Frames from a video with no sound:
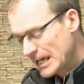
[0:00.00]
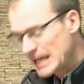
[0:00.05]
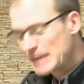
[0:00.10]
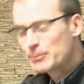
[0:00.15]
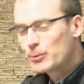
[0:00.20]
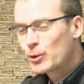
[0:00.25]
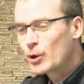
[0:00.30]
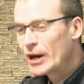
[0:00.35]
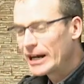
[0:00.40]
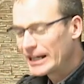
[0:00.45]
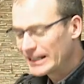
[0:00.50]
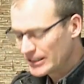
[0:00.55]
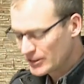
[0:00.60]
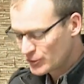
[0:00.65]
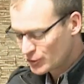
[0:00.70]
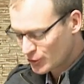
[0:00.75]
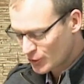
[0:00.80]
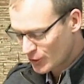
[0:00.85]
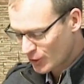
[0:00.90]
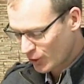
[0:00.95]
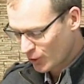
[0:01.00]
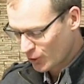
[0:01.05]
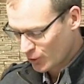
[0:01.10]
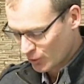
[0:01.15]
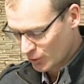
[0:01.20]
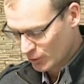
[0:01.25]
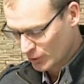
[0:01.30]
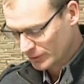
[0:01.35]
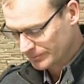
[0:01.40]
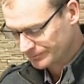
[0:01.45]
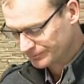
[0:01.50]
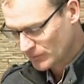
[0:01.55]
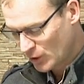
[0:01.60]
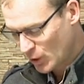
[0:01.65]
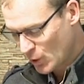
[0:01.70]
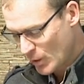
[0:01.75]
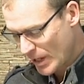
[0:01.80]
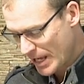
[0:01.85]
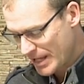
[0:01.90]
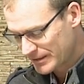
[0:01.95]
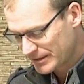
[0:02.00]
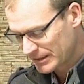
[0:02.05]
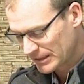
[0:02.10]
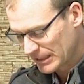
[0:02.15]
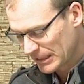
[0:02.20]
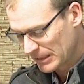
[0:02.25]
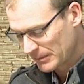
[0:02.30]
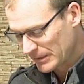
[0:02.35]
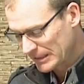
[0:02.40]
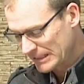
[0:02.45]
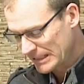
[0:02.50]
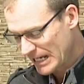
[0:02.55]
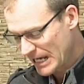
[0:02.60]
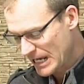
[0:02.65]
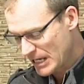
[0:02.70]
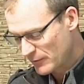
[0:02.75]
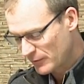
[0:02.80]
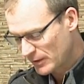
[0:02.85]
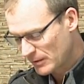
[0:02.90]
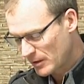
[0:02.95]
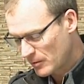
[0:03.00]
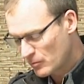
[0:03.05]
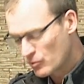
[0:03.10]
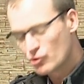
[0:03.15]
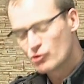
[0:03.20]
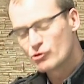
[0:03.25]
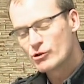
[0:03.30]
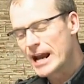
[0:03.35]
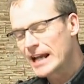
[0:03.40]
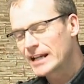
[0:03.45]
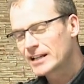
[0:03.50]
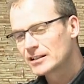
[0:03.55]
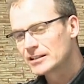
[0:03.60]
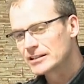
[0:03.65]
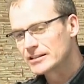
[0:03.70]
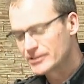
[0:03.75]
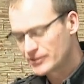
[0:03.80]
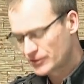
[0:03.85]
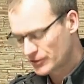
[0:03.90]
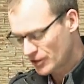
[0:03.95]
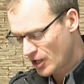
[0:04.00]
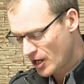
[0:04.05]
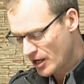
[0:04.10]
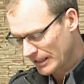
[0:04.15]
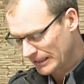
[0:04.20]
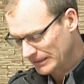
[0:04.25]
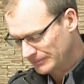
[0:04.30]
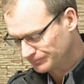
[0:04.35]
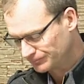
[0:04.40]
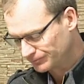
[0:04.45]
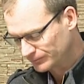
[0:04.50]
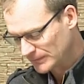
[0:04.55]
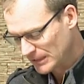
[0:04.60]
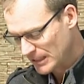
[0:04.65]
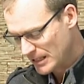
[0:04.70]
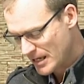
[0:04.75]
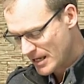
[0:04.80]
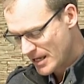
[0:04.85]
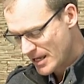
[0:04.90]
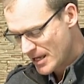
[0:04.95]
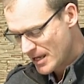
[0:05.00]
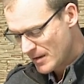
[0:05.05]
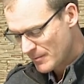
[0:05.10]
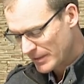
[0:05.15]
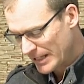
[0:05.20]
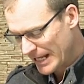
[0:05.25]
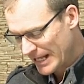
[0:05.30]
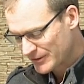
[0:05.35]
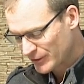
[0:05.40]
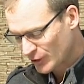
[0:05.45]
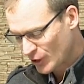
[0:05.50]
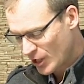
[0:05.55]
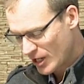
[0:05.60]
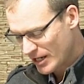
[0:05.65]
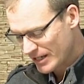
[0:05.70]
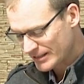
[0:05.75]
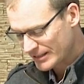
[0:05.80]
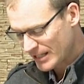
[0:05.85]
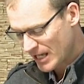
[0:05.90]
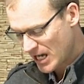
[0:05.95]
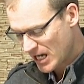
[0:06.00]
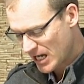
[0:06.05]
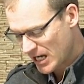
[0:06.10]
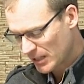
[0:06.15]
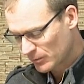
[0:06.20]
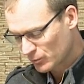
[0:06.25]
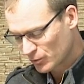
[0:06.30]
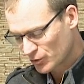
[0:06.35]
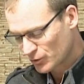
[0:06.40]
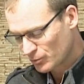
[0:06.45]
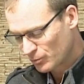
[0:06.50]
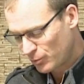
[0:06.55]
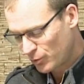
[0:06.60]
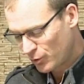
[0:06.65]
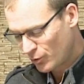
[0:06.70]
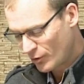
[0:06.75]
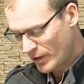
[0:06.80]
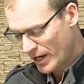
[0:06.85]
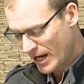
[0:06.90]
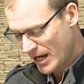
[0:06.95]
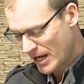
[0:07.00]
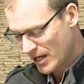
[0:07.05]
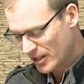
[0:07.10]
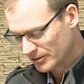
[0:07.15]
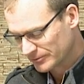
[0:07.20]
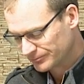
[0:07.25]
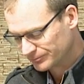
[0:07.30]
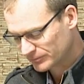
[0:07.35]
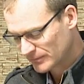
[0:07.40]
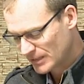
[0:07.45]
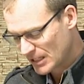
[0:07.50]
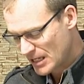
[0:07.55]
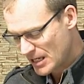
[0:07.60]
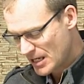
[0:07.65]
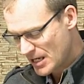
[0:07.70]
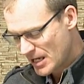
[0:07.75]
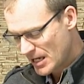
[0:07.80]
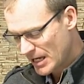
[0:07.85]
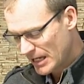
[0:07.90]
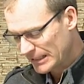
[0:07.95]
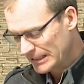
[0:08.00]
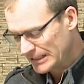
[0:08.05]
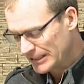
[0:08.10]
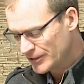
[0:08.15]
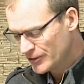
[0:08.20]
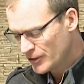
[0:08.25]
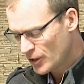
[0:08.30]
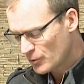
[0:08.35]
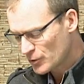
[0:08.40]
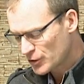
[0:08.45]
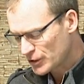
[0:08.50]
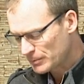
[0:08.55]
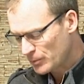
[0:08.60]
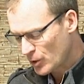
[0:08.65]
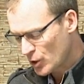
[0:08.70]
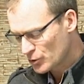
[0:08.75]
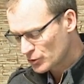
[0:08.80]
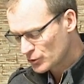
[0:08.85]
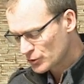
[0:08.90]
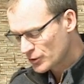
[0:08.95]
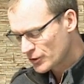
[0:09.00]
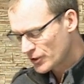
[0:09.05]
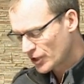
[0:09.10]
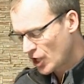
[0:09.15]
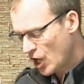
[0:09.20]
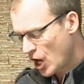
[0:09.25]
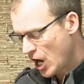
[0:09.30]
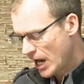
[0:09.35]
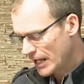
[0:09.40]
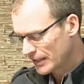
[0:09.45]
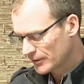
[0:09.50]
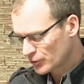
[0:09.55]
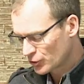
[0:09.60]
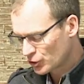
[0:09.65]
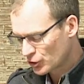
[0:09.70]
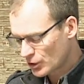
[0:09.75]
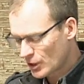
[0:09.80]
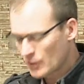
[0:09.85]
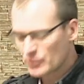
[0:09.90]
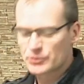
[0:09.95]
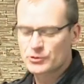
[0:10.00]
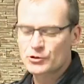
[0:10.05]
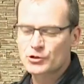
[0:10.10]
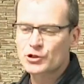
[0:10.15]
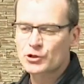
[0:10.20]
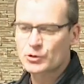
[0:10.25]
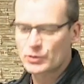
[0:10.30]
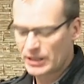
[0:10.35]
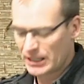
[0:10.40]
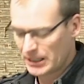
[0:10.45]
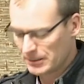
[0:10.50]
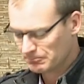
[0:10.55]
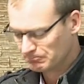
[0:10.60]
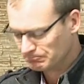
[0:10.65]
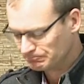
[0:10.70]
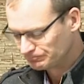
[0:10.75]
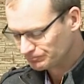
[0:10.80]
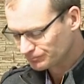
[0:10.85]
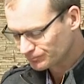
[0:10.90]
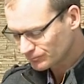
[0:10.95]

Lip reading: He prayed to the Lord, who answered him and gave him a miraculous sign. But Hezekiah's heart was proud, and he did not respond to the kindness shown to him.